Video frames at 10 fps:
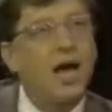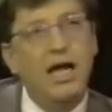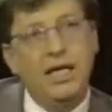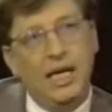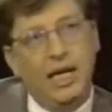an
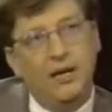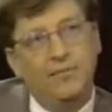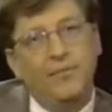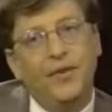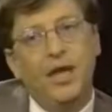
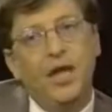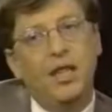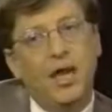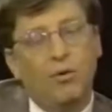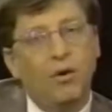idea
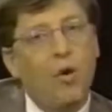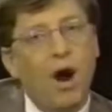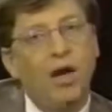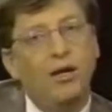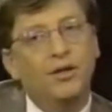that
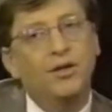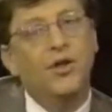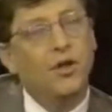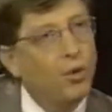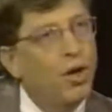
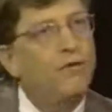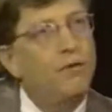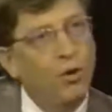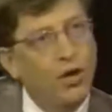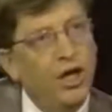requires 3 or
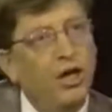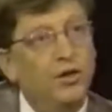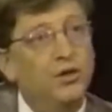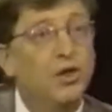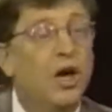4
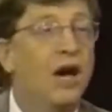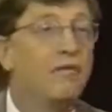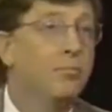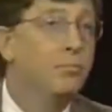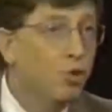years
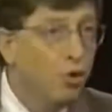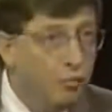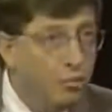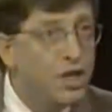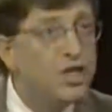of
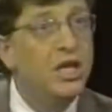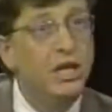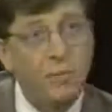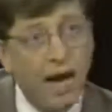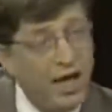improvement
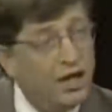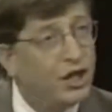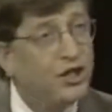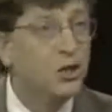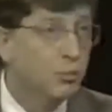and
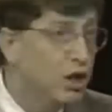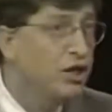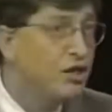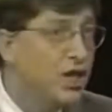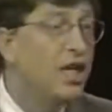patience and
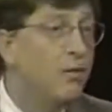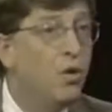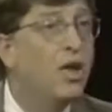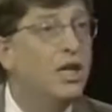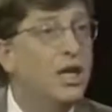really
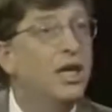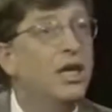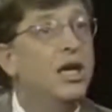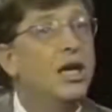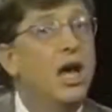sticking with
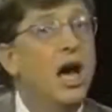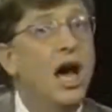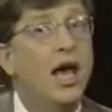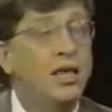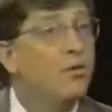it,
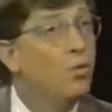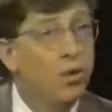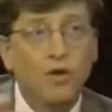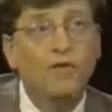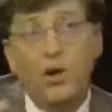that
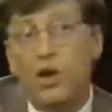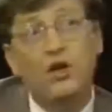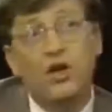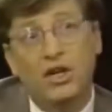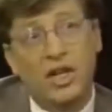we're
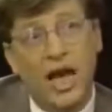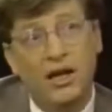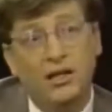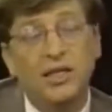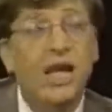very good at
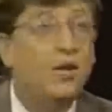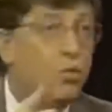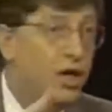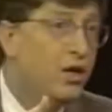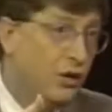that.
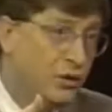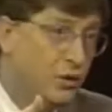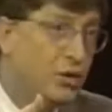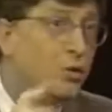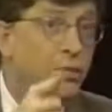Take
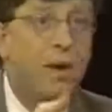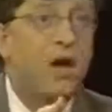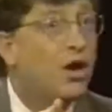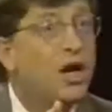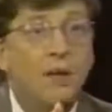Windows, which we
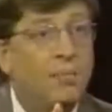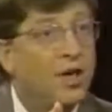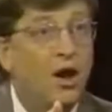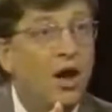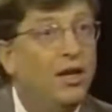bet our
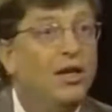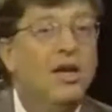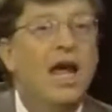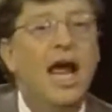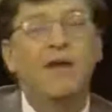company on.
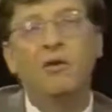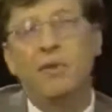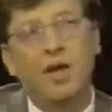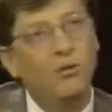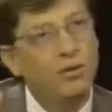
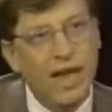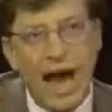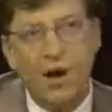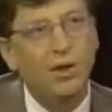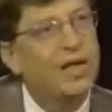Everybody
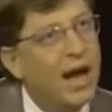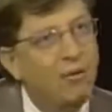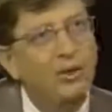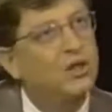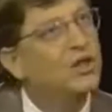doubted
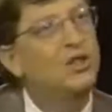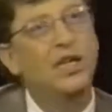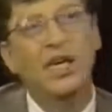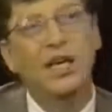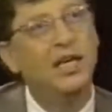that would
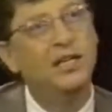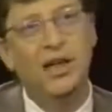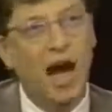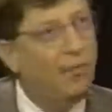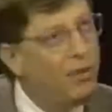
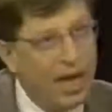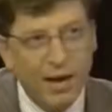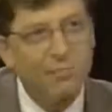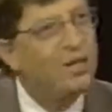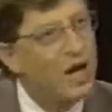succeed.
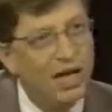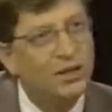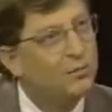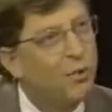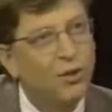IBM did
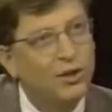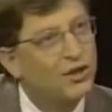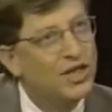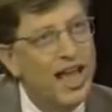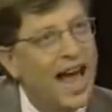not support
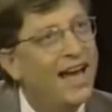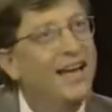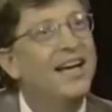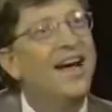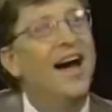us in
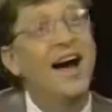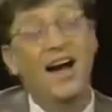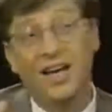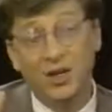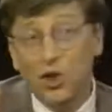that.
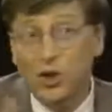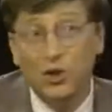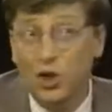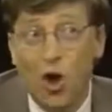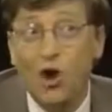It
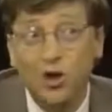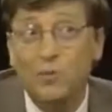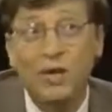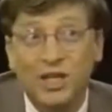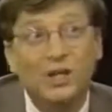took
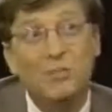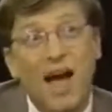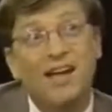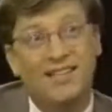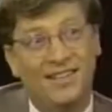longer than we
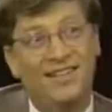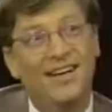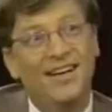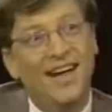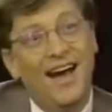expected,
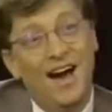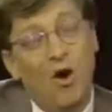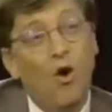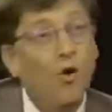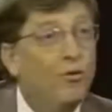
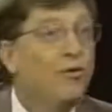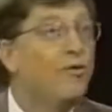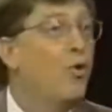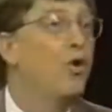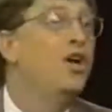
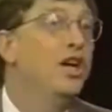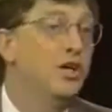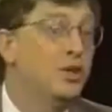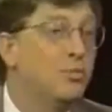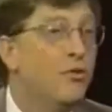over 4
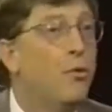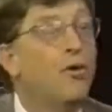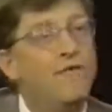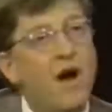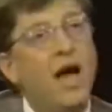years
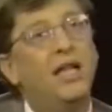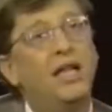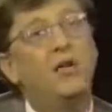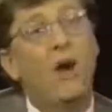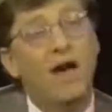before
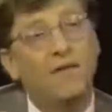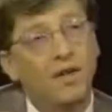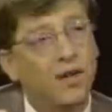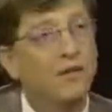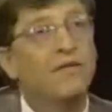finally
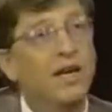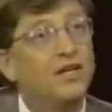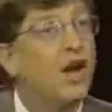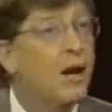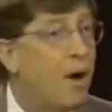graphical
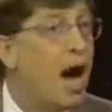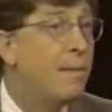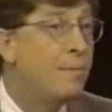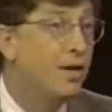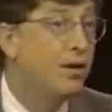interface got
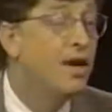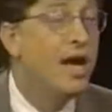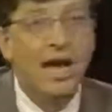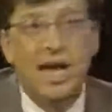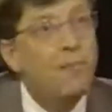popular,
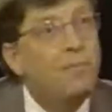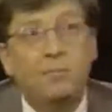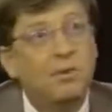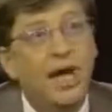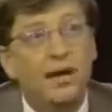and now
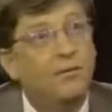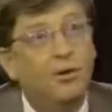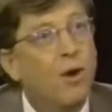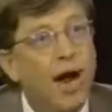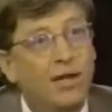people take it
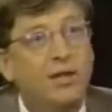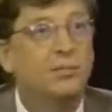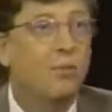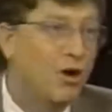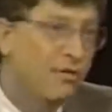for
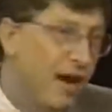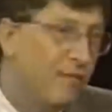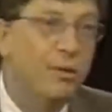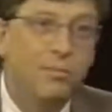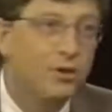granted. It's part of
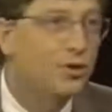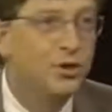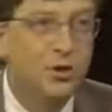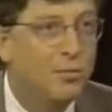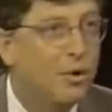every personal